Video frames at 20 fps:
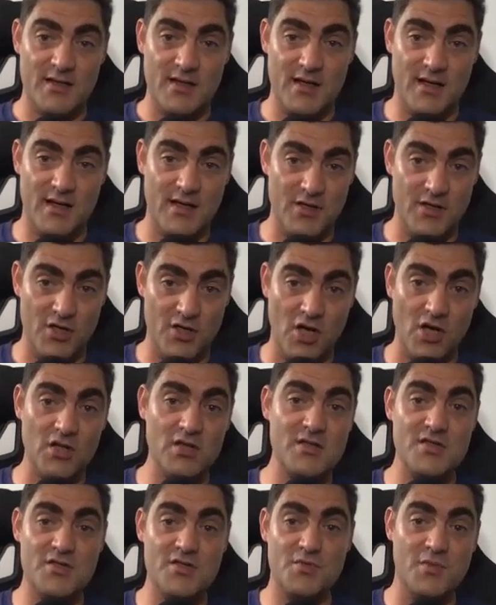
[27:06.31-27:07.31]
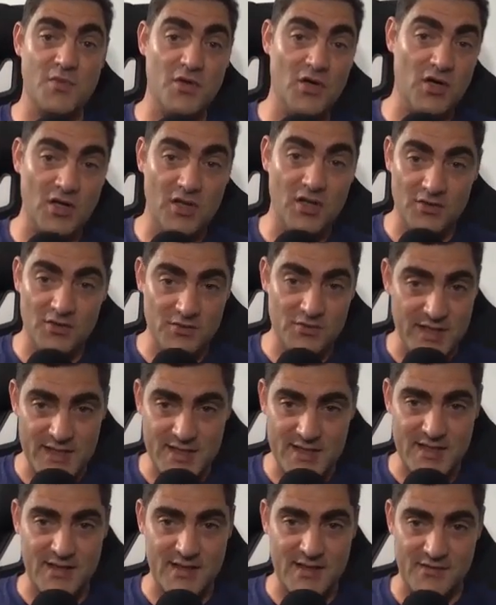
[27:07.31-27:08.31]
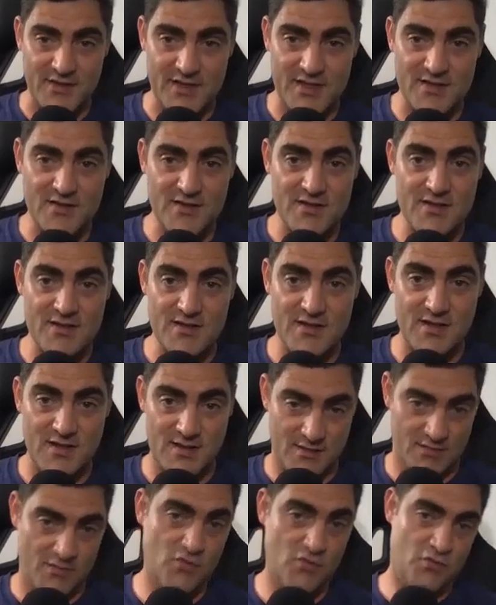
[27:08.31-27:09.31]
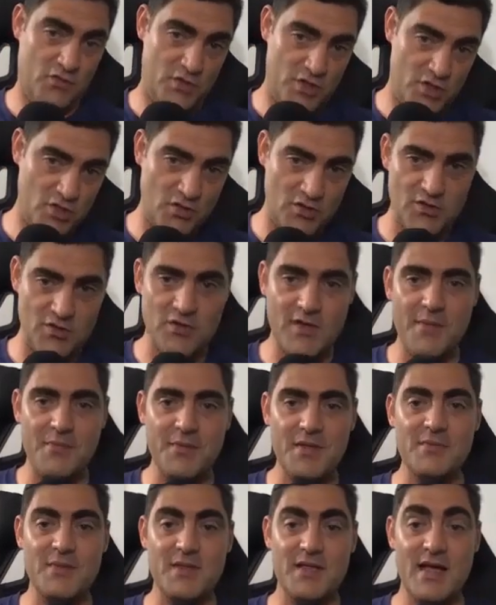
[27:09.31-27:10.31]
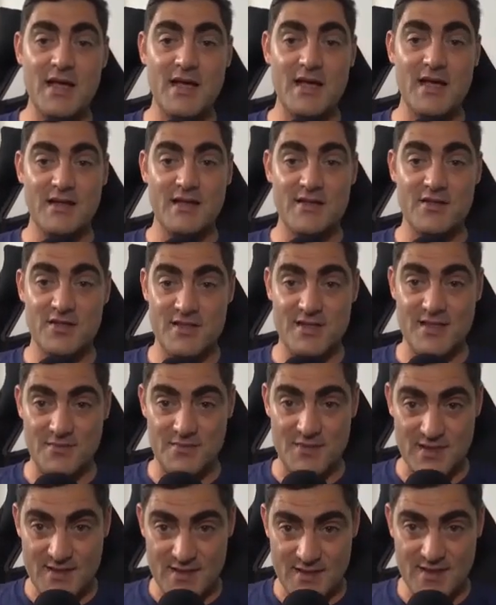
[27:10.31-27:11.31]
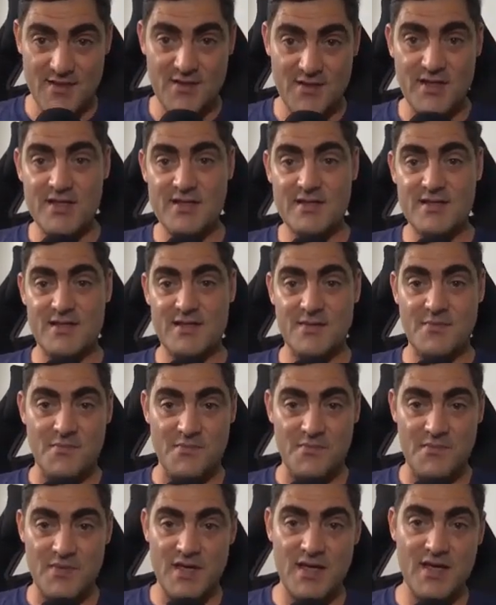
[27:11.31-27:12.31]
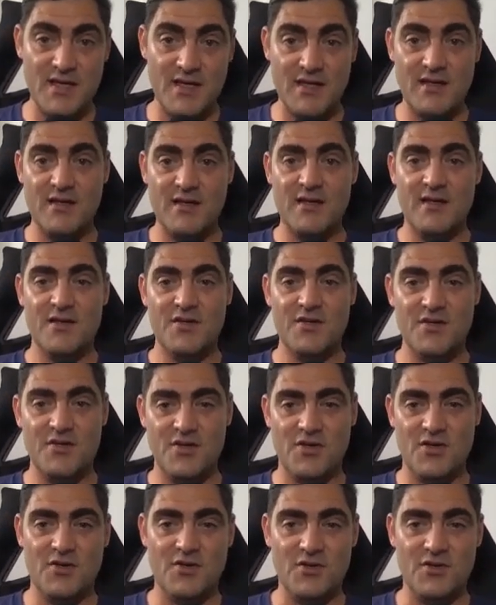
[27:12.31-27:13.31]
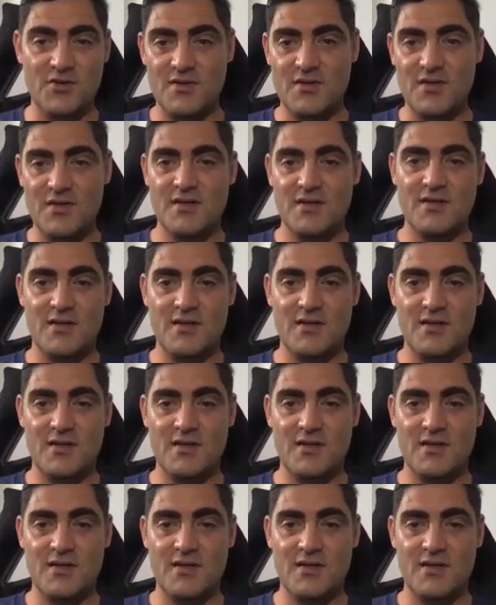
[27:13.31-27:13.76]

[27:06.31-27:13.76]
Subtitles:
Not small retail investors, which also happened, but there's some big, you know,